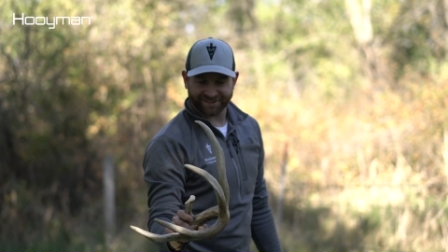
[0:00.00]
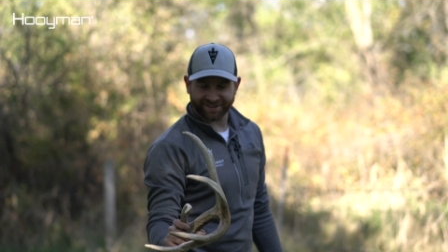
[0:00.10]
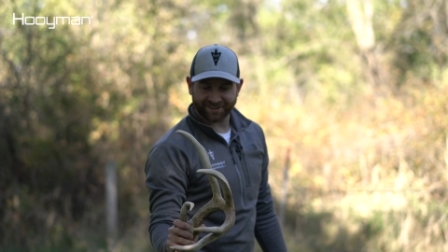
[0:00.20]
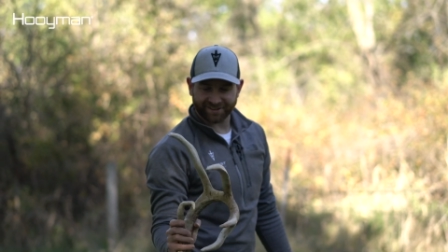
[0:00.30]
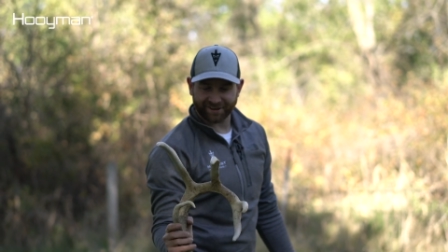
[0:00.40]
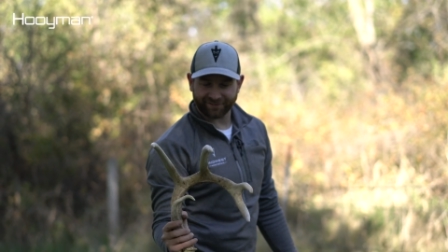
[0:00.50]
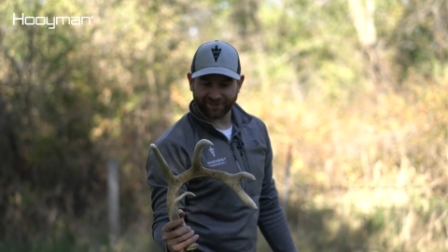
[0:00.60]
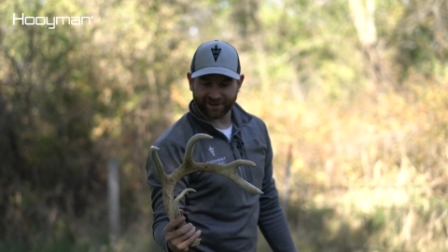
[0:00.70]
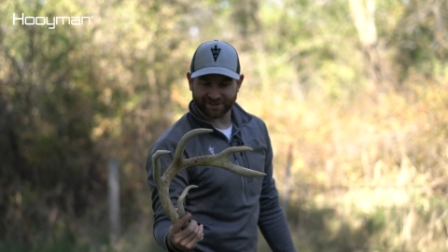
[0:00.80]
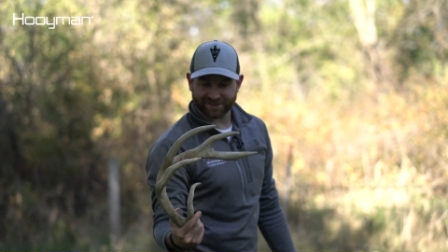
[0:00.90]
nothing like
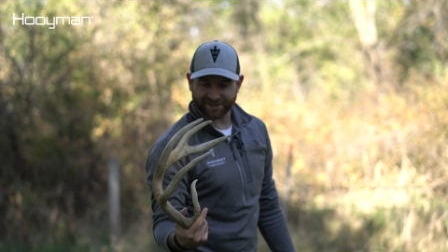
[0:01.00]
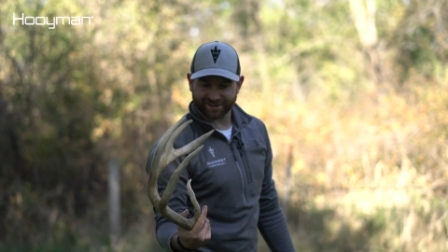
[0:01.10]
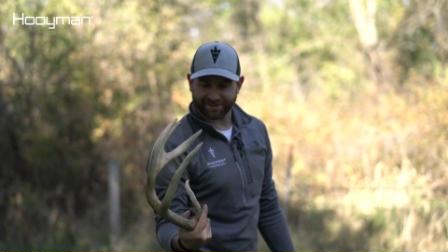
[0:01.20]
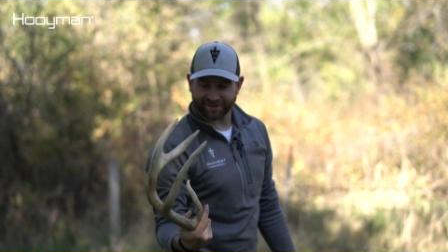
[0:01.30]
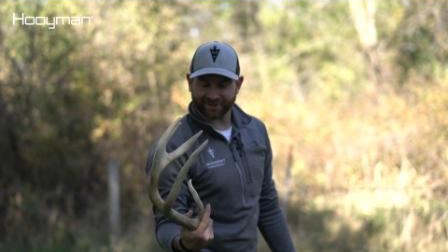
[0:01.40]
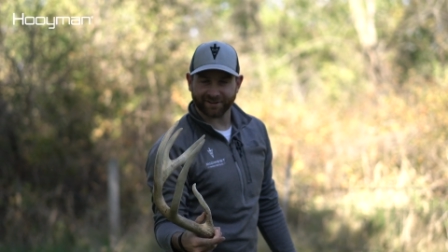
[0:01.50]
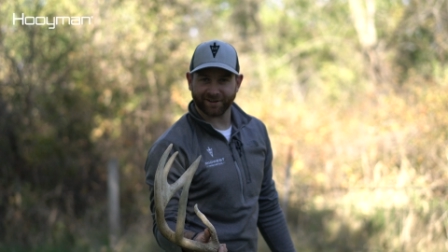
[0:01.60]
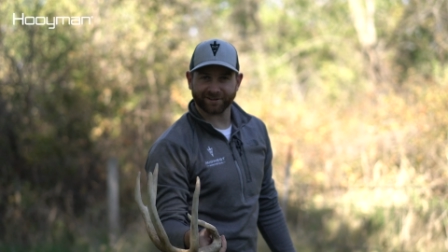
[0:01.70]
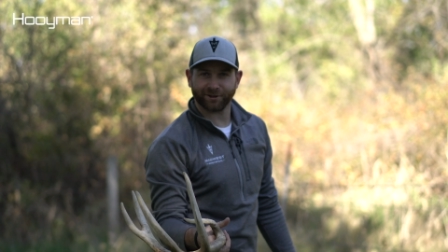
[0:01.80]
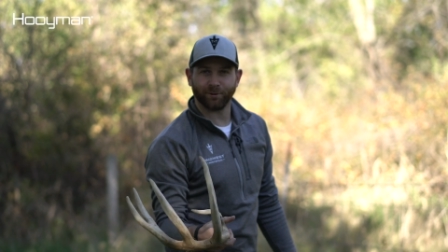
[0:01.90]
finding sheds on
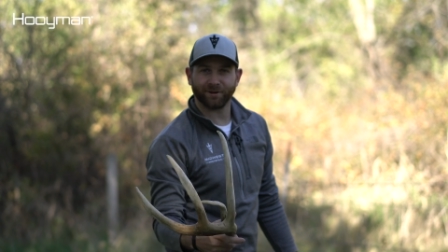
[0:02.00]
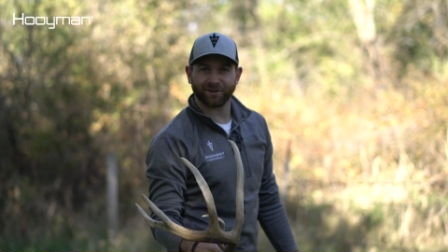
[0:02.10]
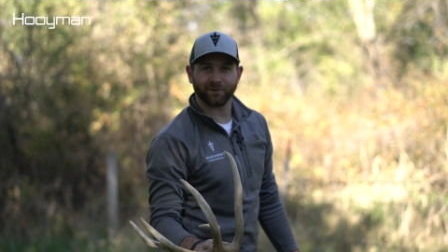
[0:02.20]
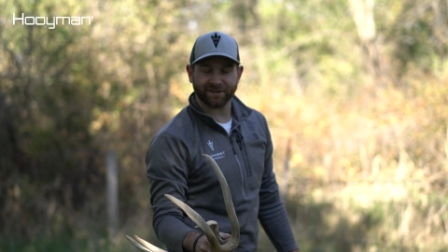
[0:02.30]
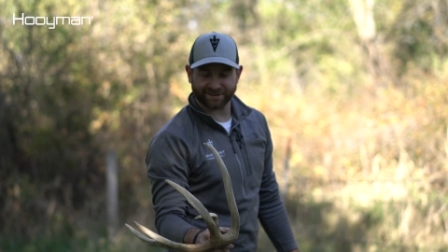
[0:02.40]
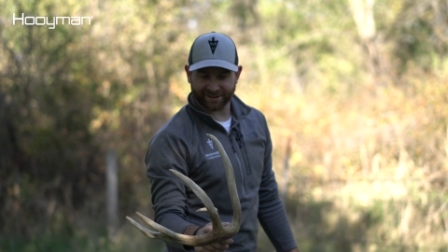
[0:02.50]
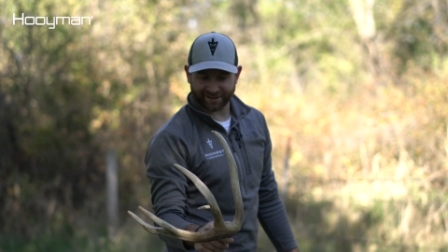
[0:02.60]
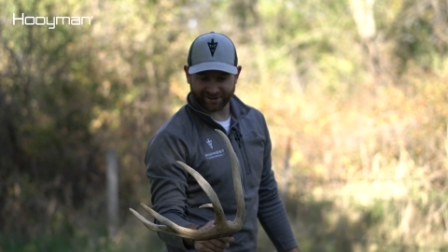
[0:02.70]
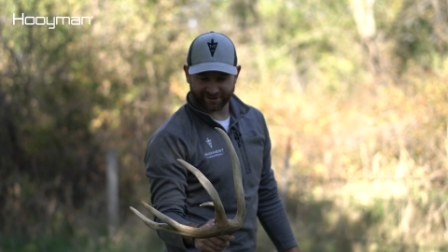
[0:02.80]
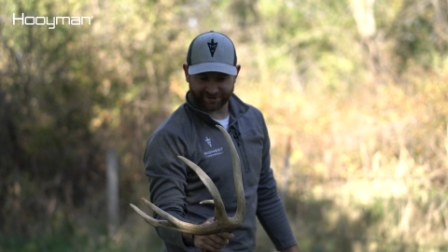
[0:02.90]
October 22nd.